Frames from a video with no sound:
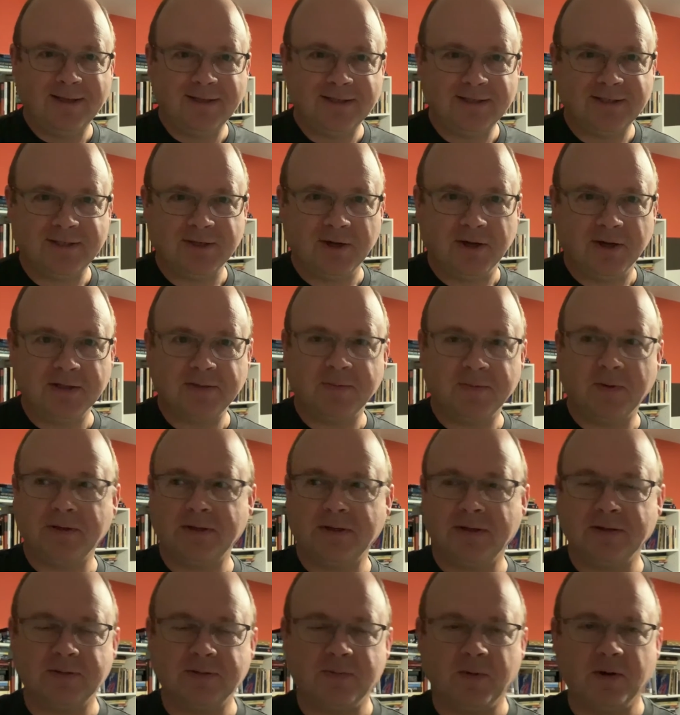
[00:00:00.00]
John, small
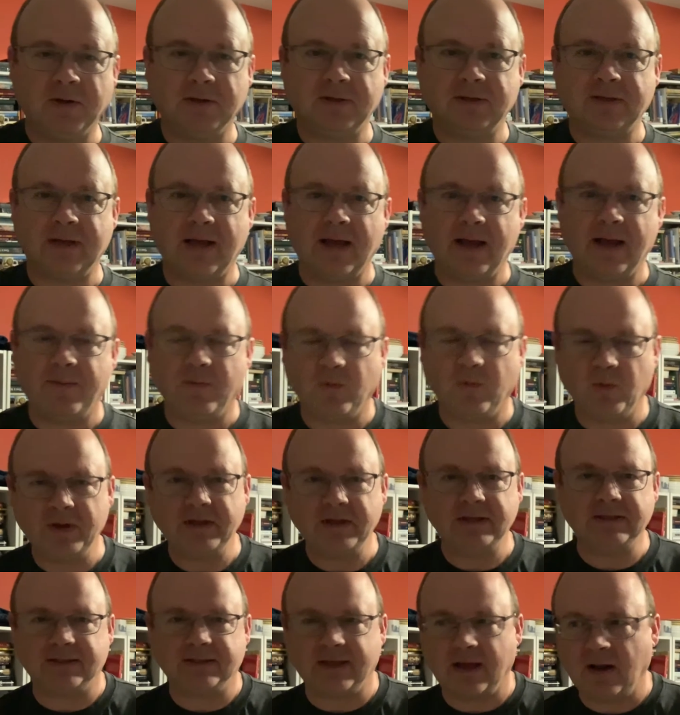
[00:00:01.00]
time
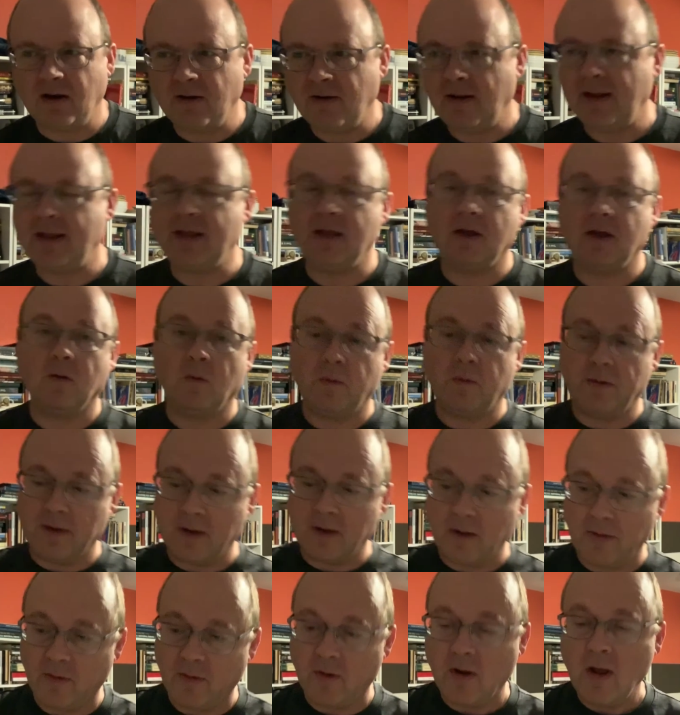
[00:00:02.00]
reseller, here with
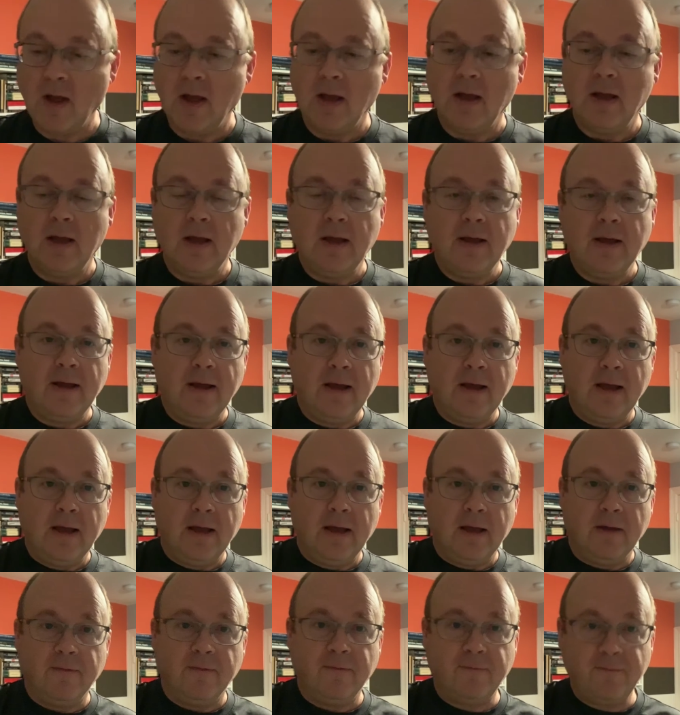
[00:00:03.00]
another
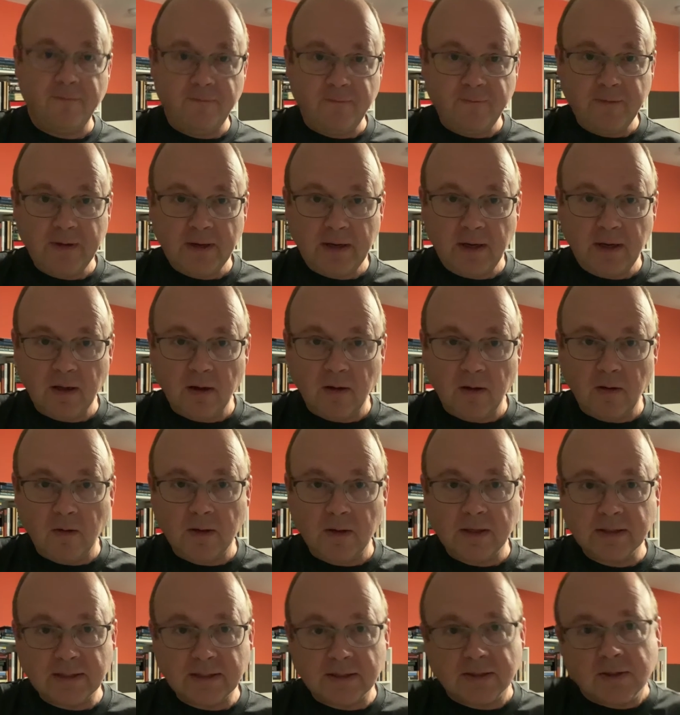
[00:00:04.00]
video
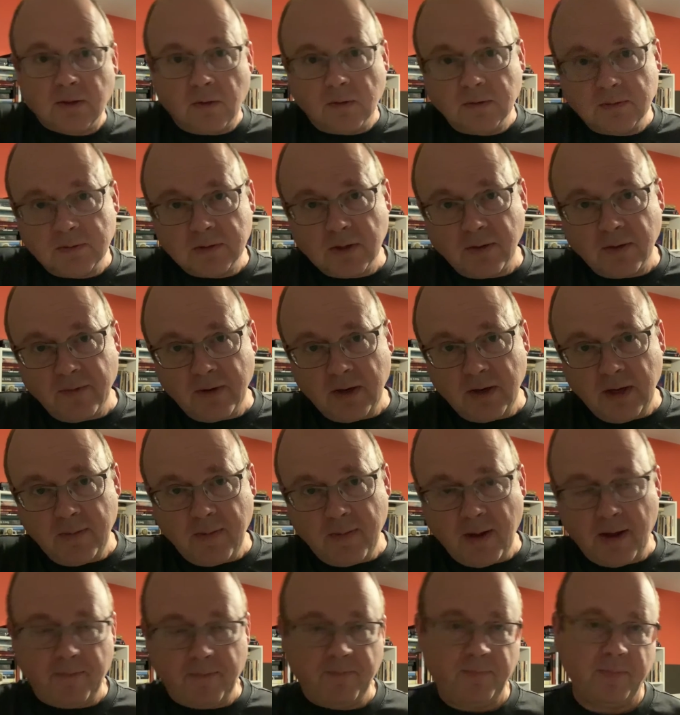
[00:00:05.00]
because I sold stuff on
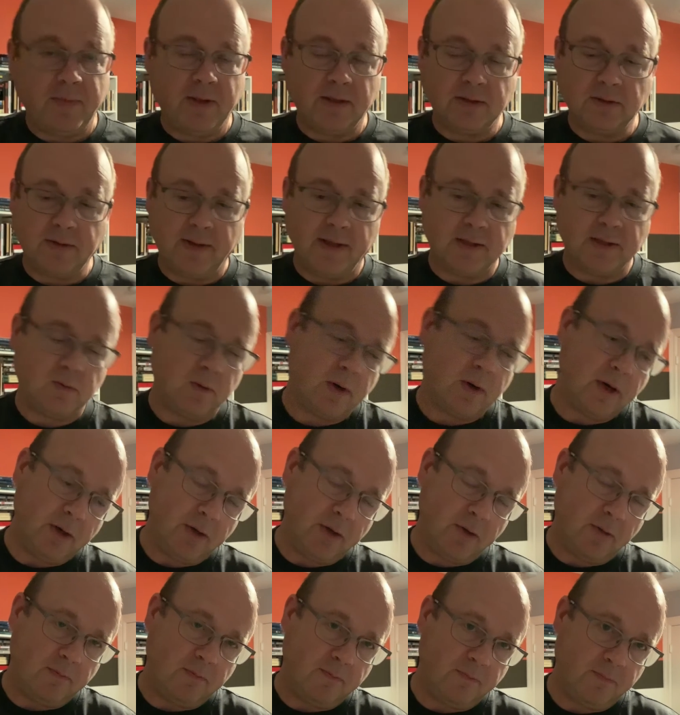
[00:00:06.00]
eBay, and so that's what I
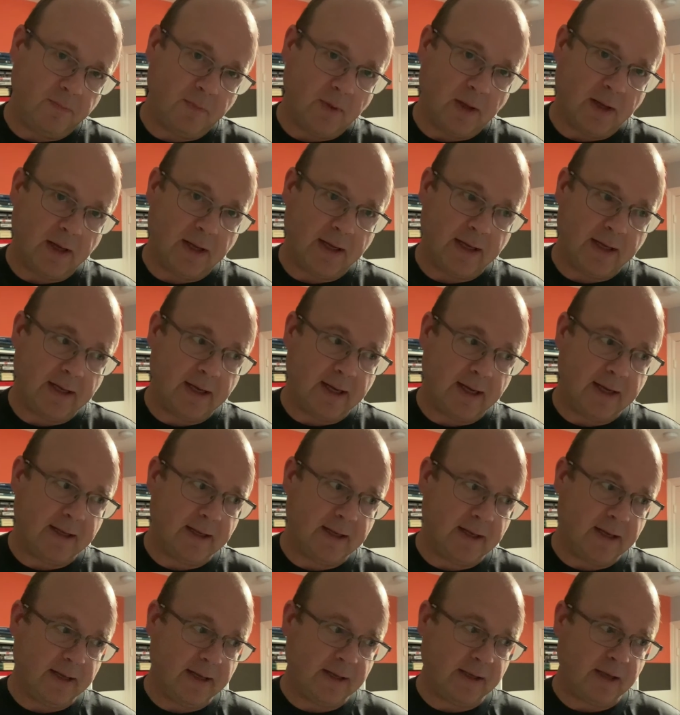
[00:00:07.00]
do.
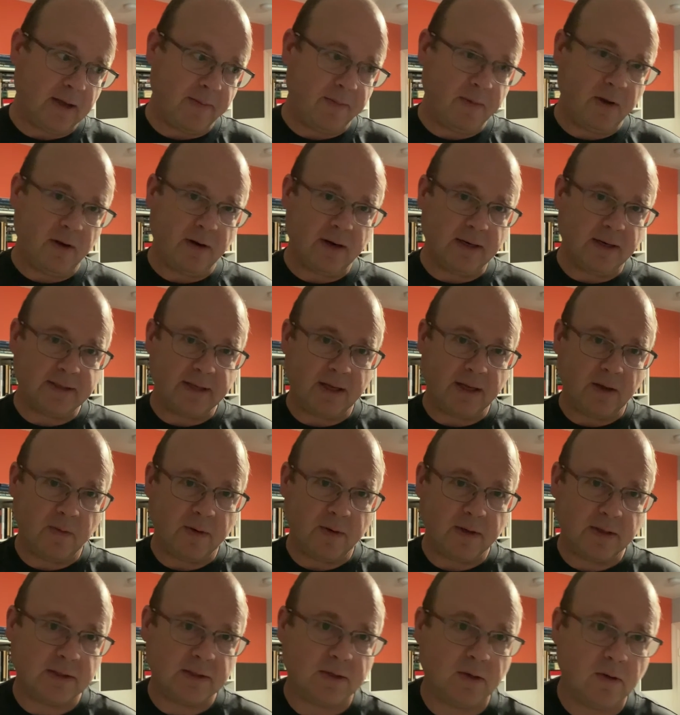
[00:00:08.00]
I come here and I tell you what
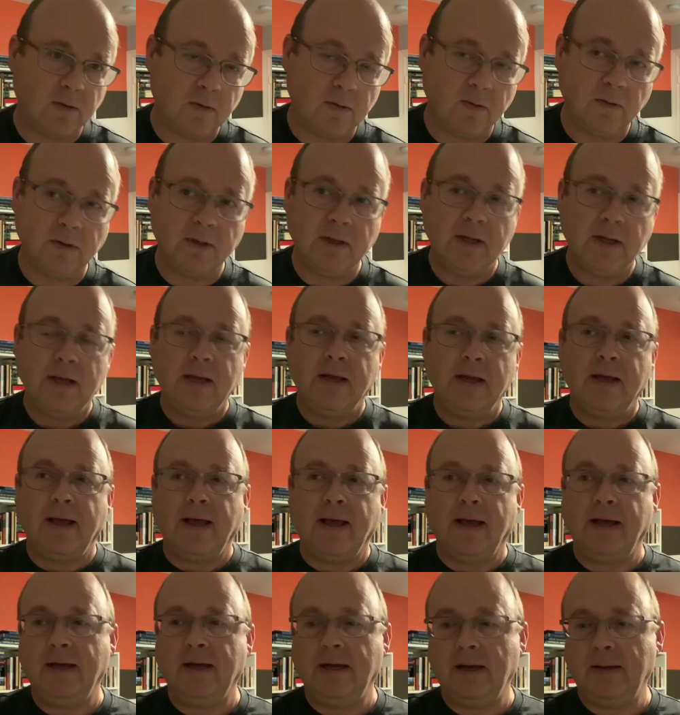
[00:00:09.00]
I sold,
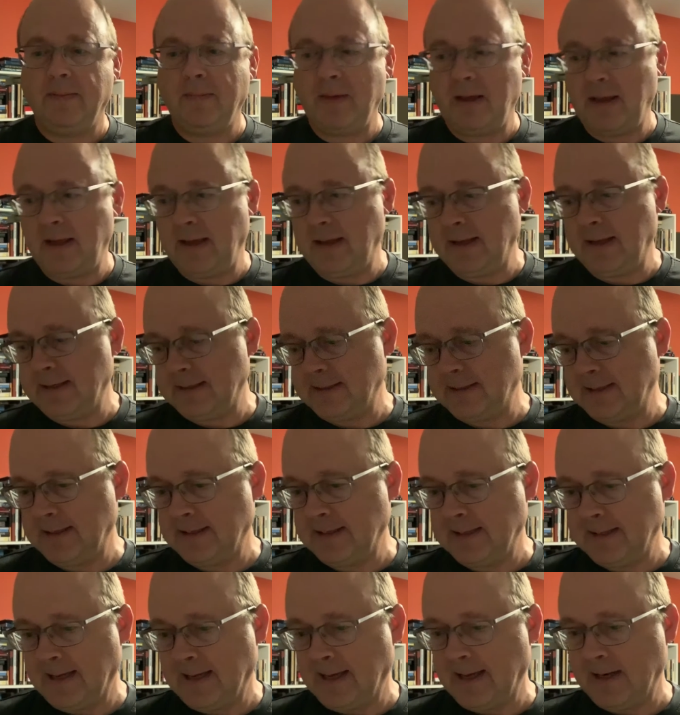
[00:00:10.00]
and
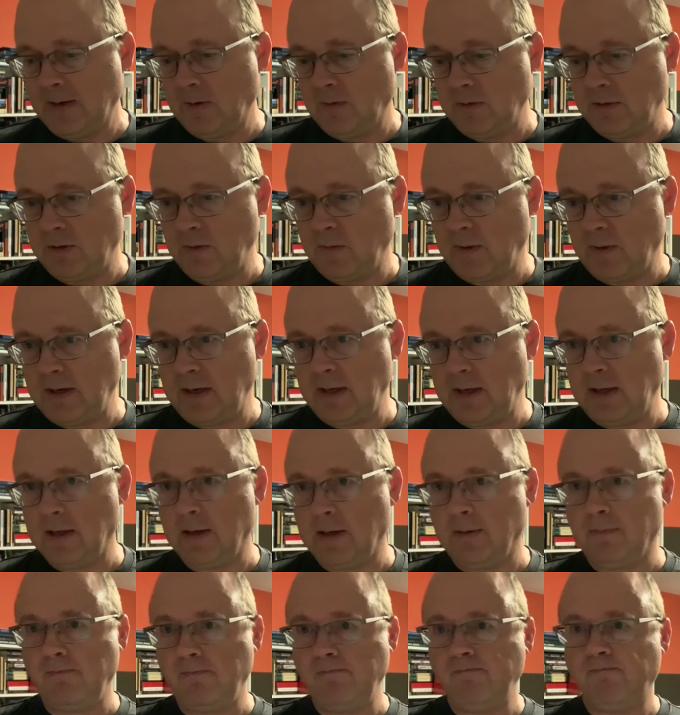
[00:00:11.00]
I don't do any
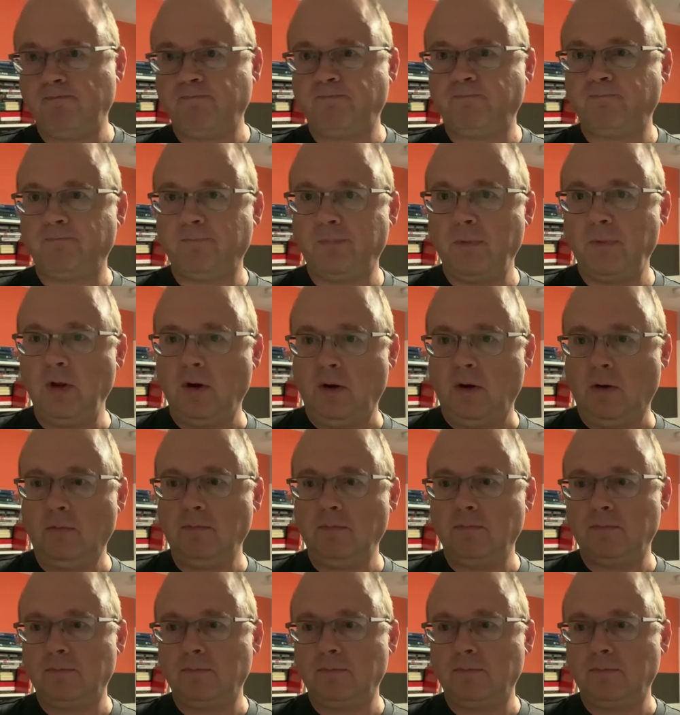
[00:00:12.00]
you know,